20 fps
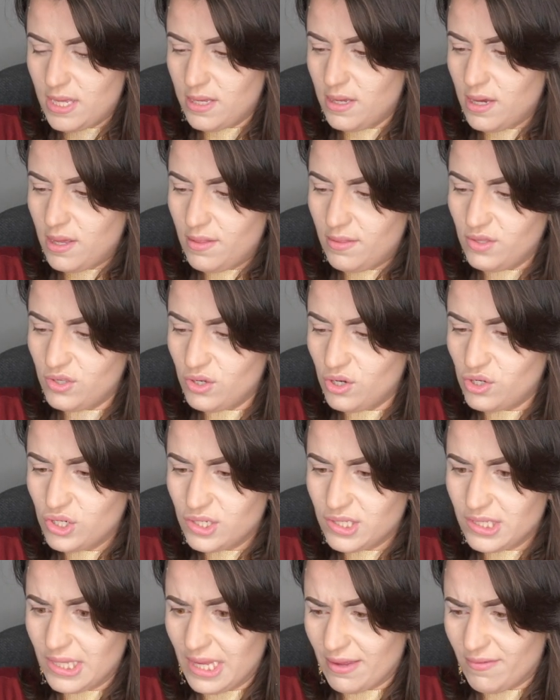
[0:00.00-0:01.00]
And these are
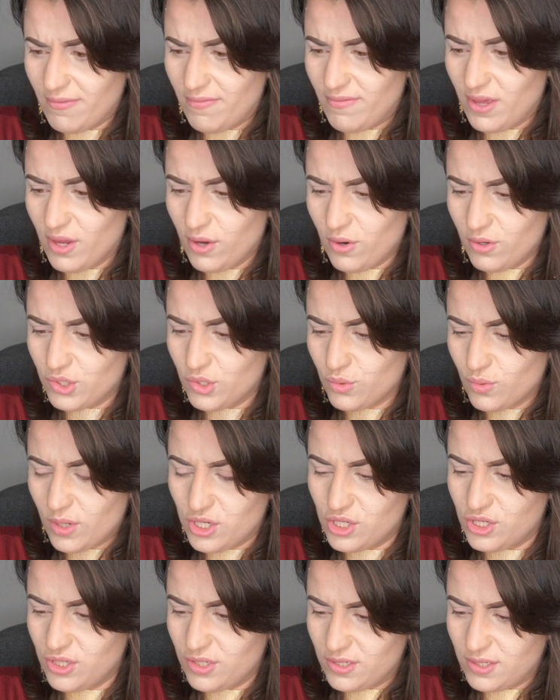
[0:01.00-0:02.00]
just like finger
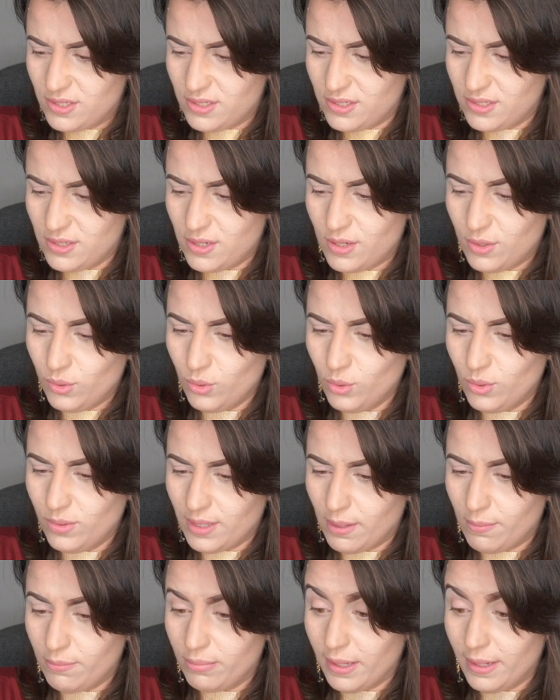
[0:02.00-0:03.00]
swatches. Ooh,
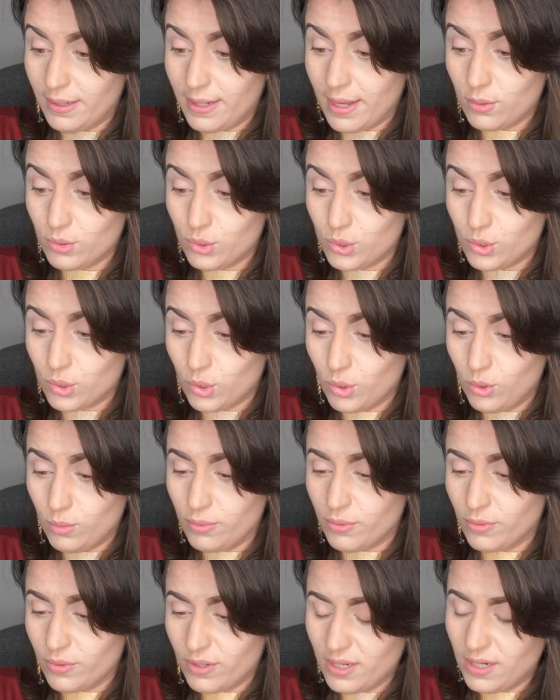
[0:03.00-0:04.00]
they blend out so
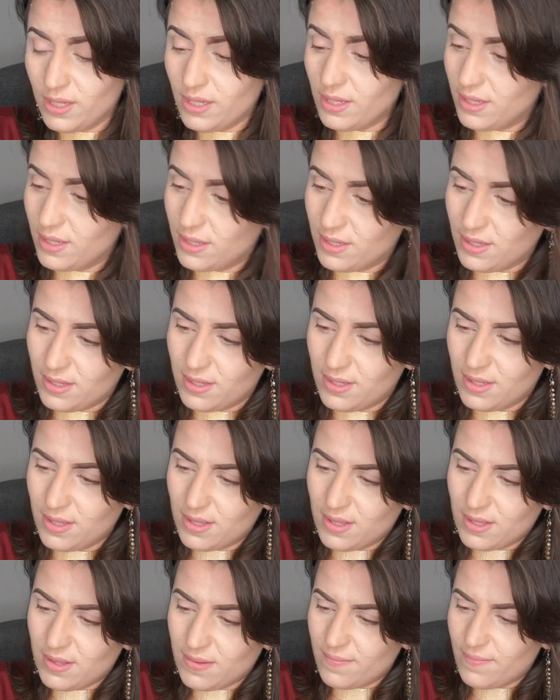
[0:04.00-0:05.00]
pretty.
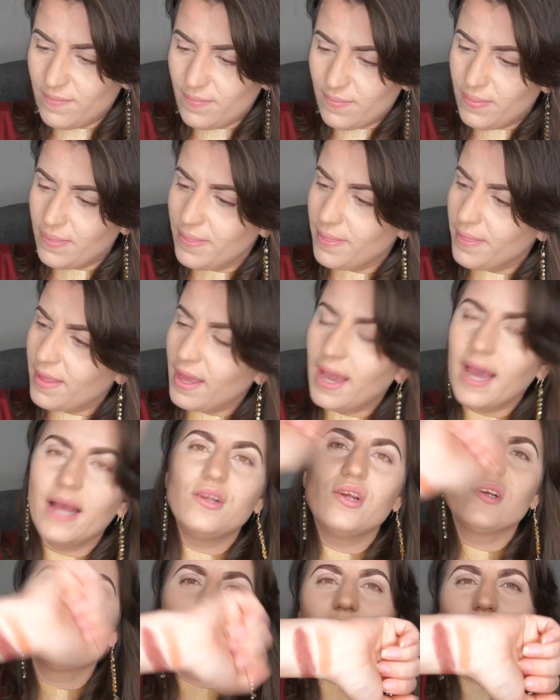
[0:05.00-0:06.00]
I
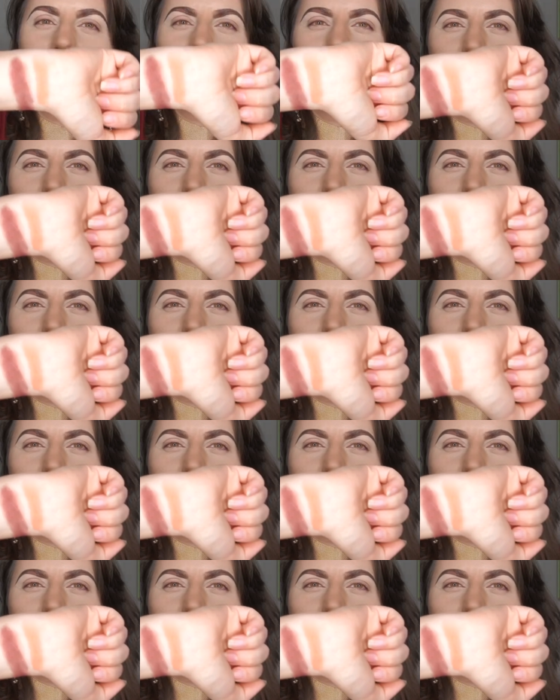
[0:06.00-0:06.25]
just like